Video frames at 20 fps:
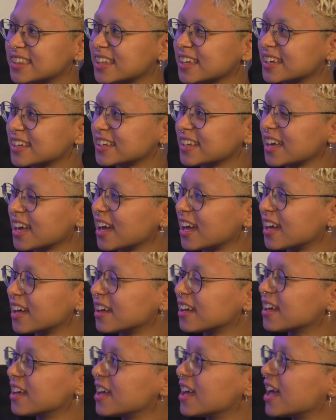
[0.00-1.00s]
The thing. Yeah.
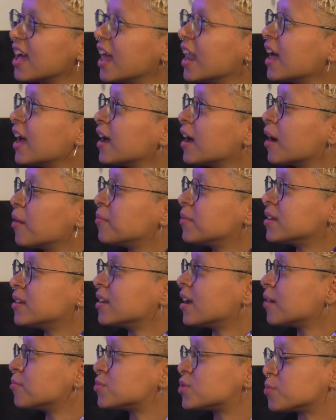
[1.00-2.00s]
And I mean,
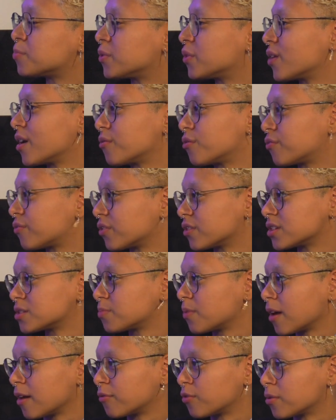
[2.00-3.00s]
I'm super grateful for this
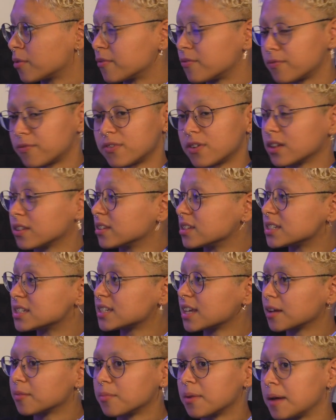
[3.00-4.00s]
platform of Fuck the
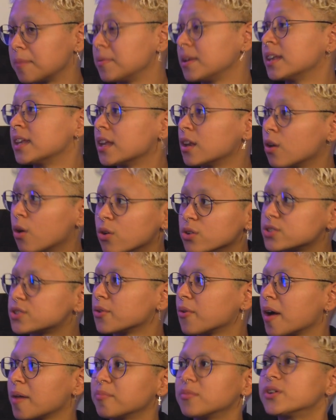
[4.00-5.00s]
Stigma. I mean,
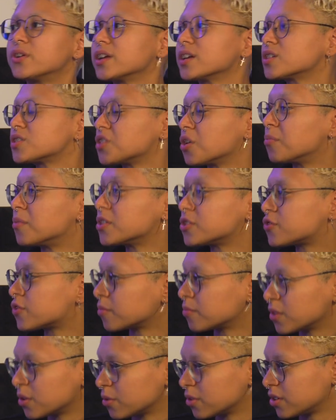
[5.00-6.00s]
also I'm learning so much
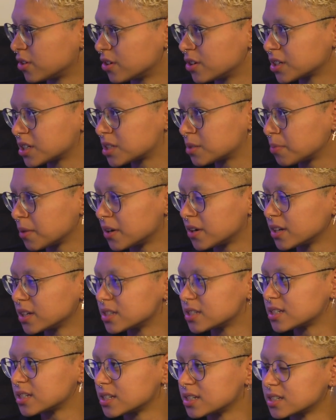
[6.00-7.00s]
from you and your
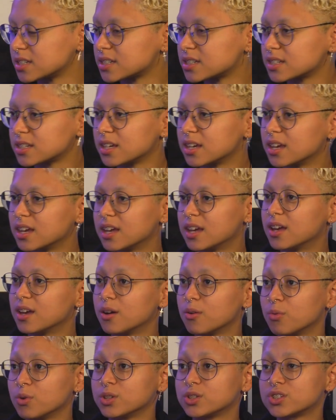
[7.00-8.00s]
experiences.
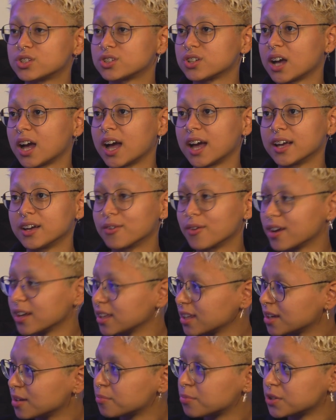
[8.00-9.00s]
Which I
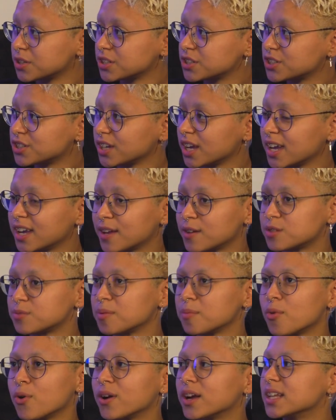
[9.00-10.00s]
greatly appreciate. It gives me
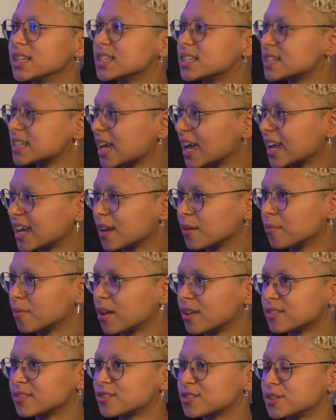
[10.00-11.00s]
more insight, and I'm
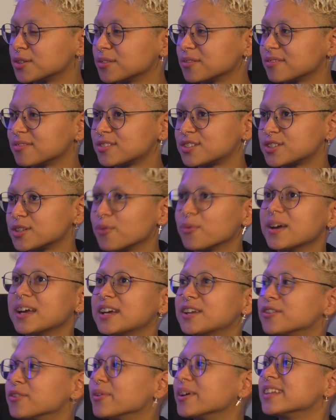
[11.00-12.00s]
not so
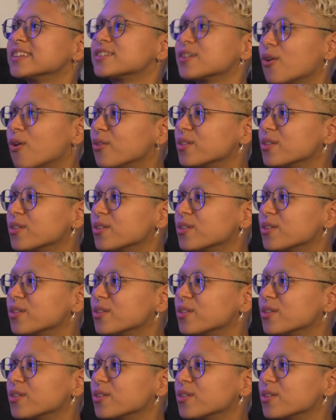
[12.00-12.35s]
ignorant to all